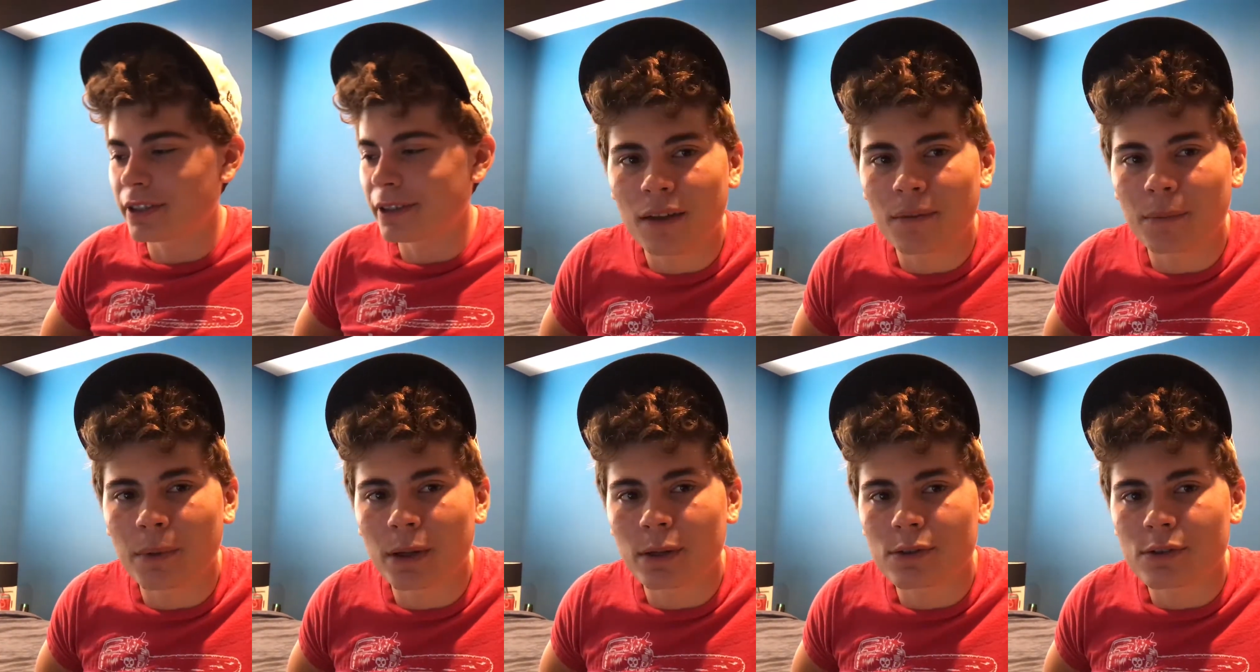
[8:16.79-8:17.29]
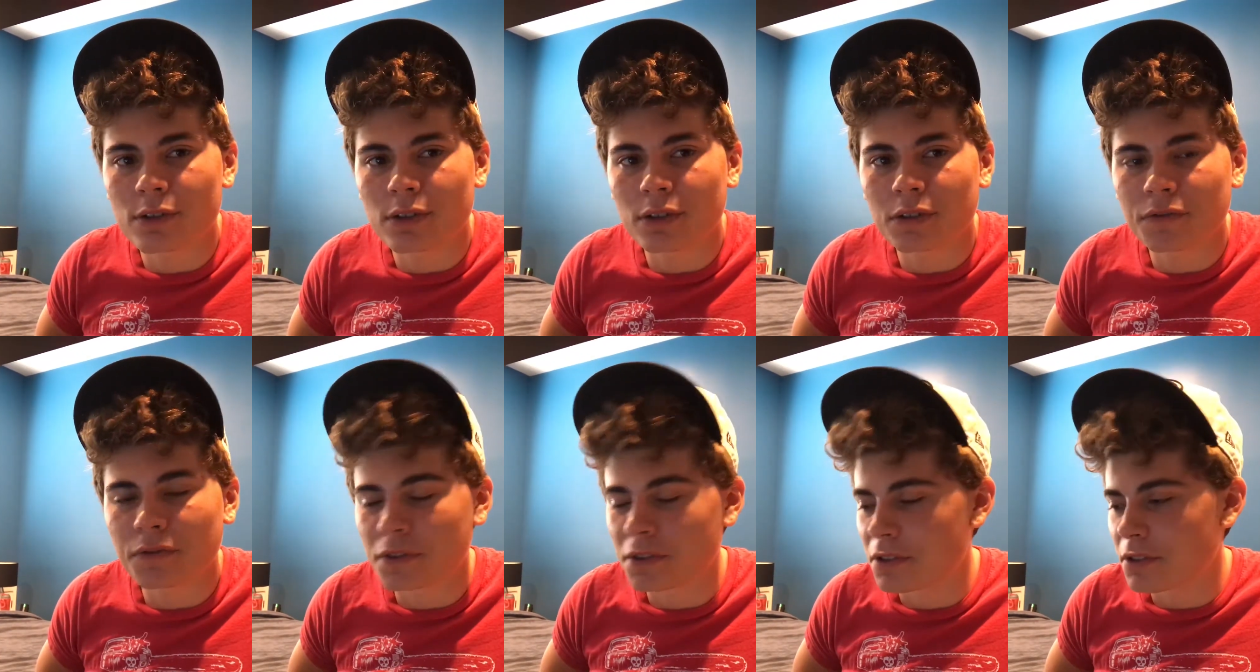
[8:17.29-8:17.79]
I'm not sure
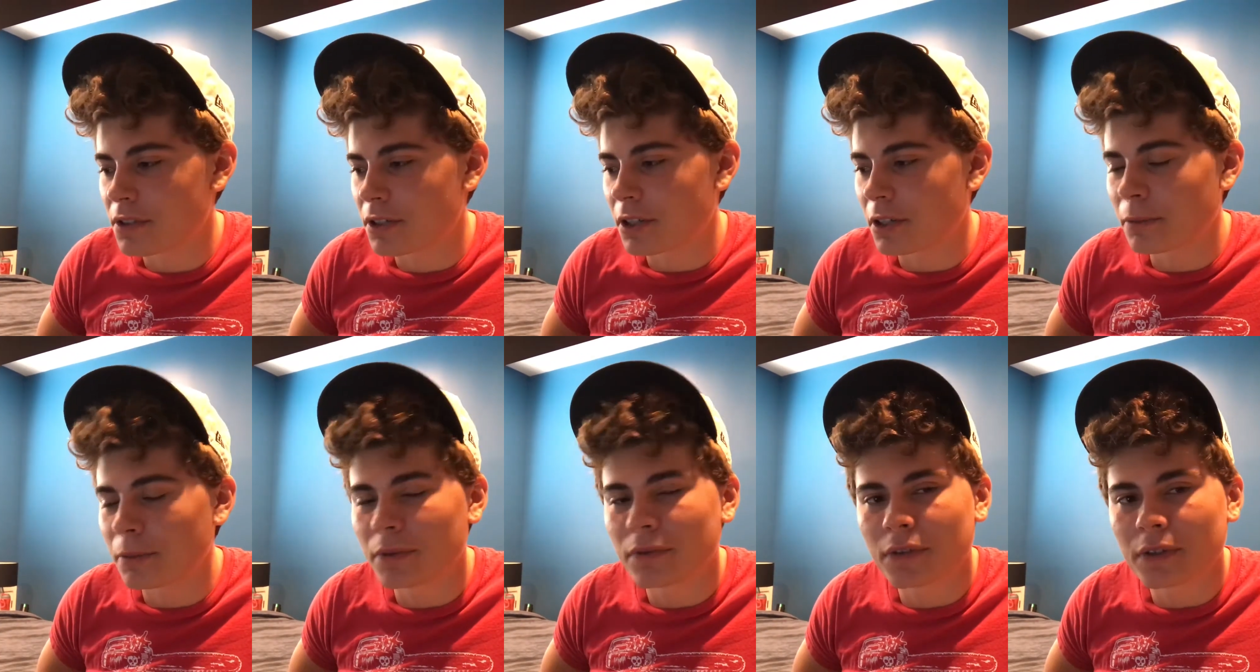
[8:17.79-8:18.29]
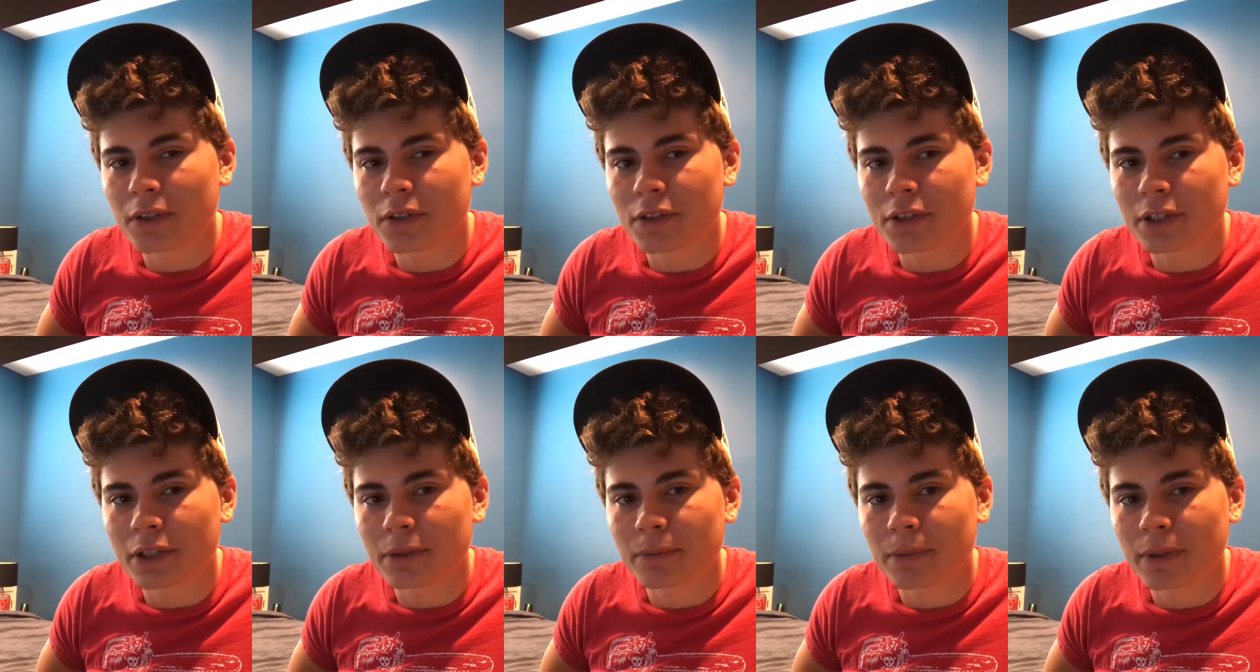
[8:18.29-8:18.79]
if it's a term of
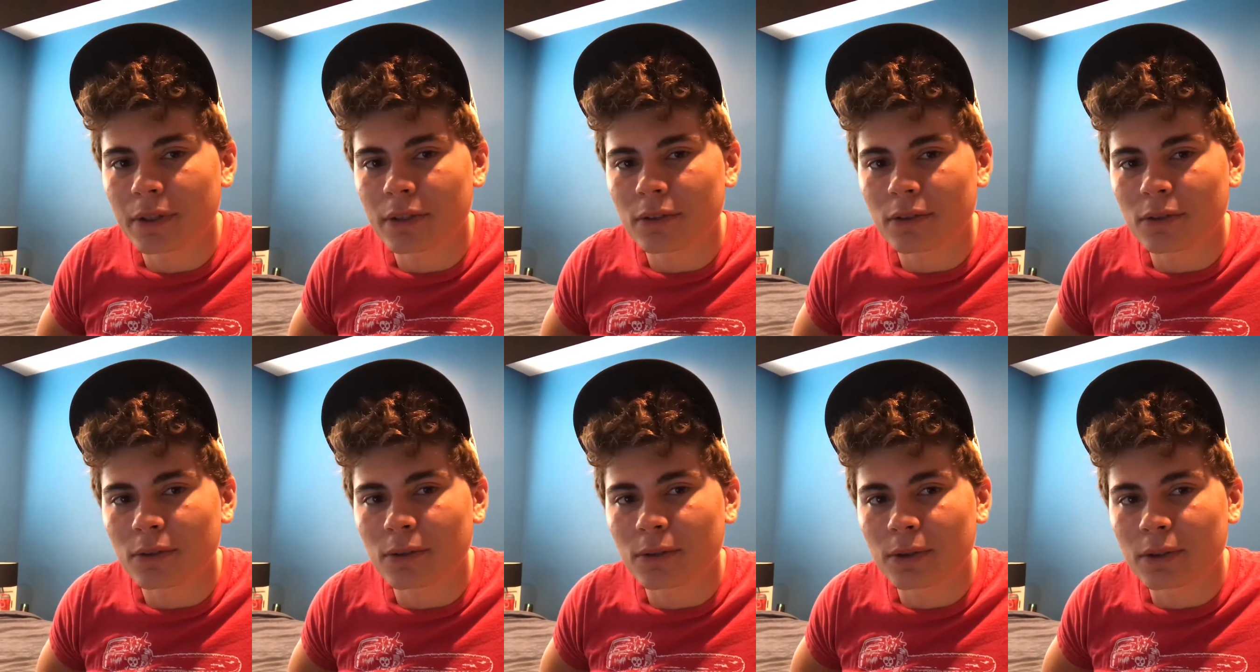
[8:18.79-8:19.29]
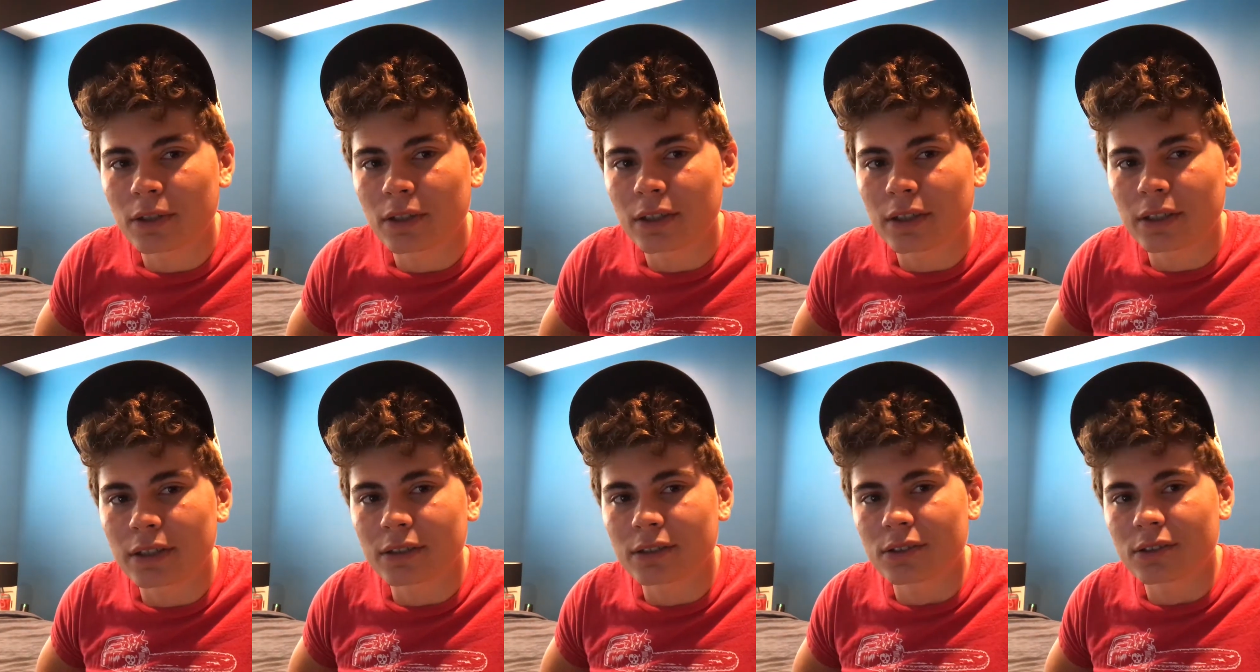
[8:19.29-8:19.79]
endearment or
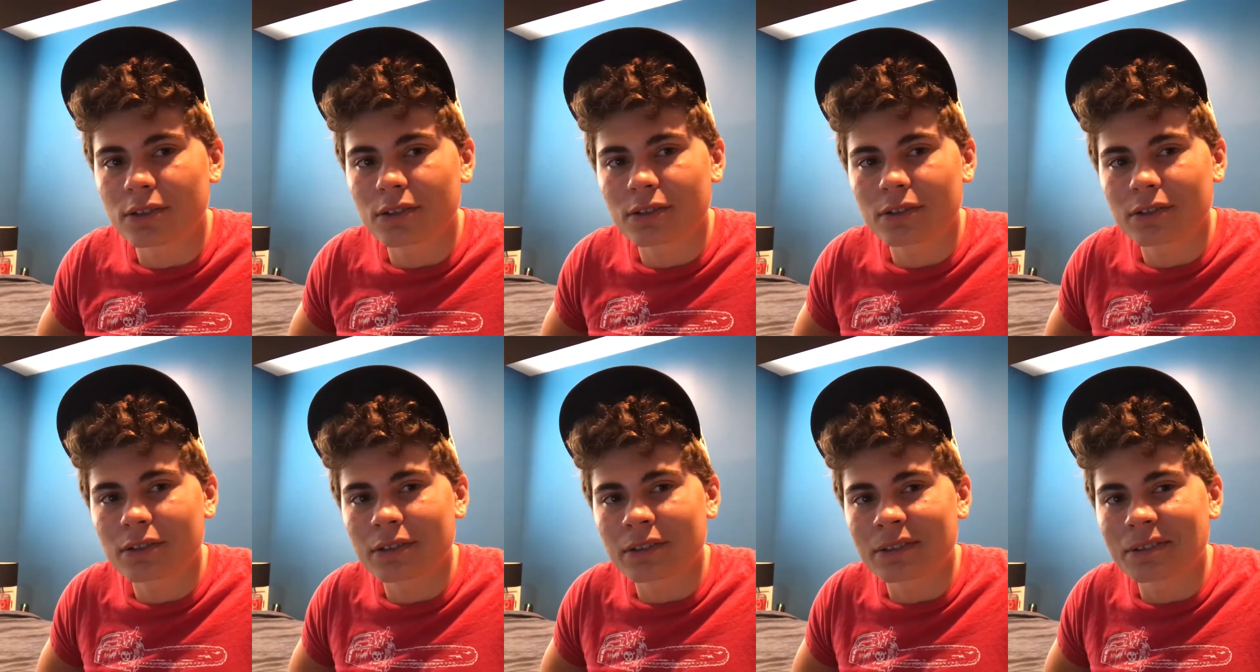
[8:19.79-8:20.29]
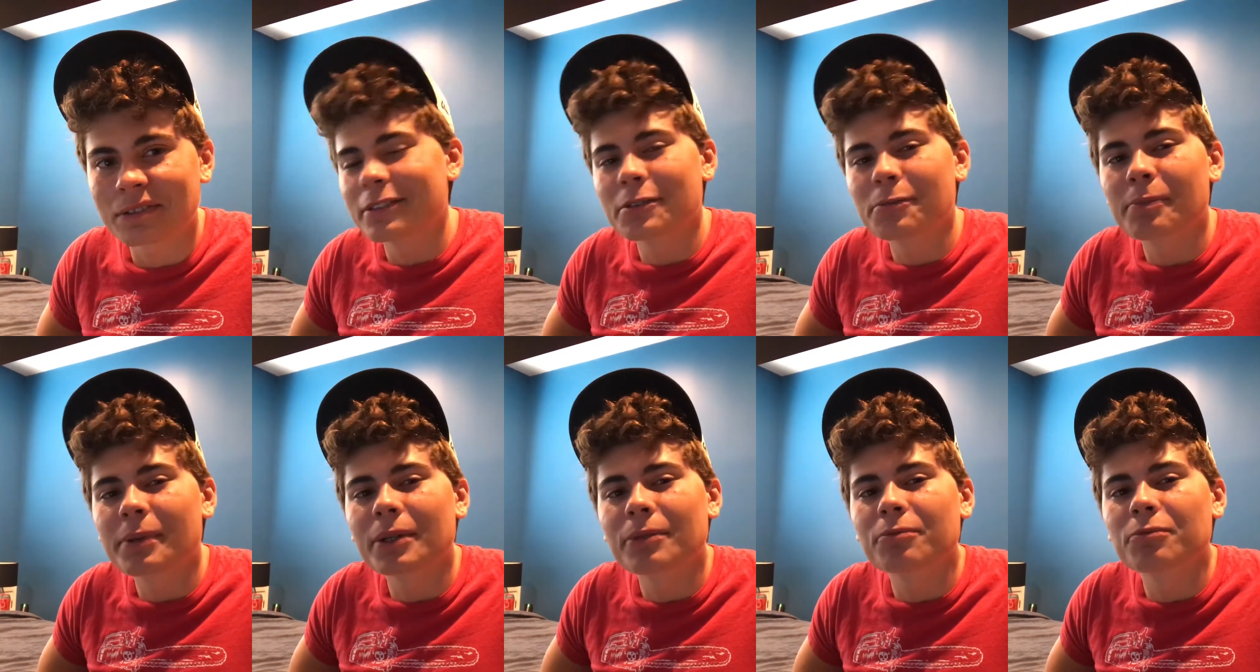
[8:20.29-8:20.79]
it's just
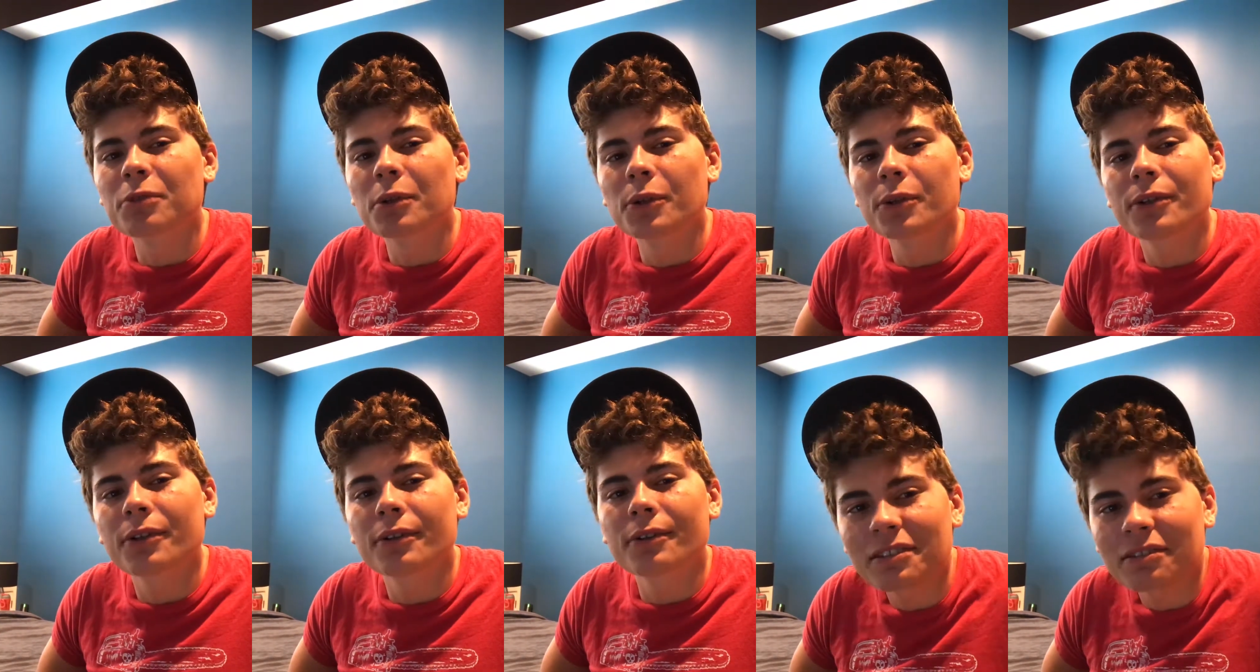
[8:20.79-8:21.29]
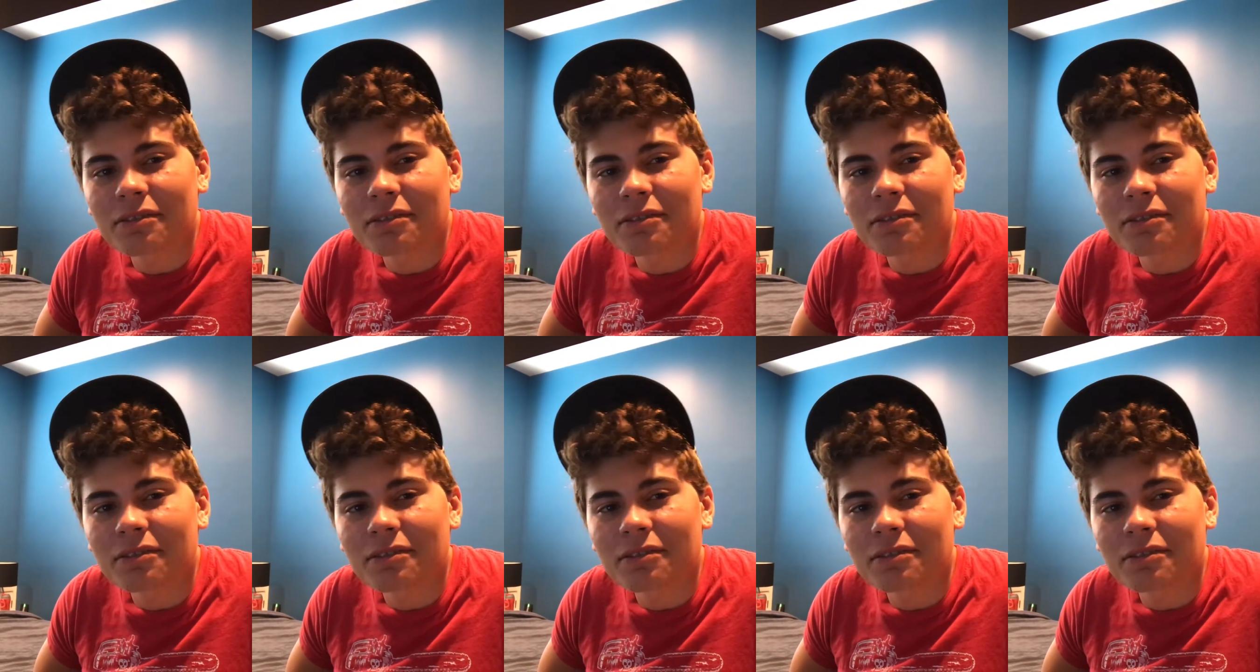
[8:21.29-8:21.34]
just being rude.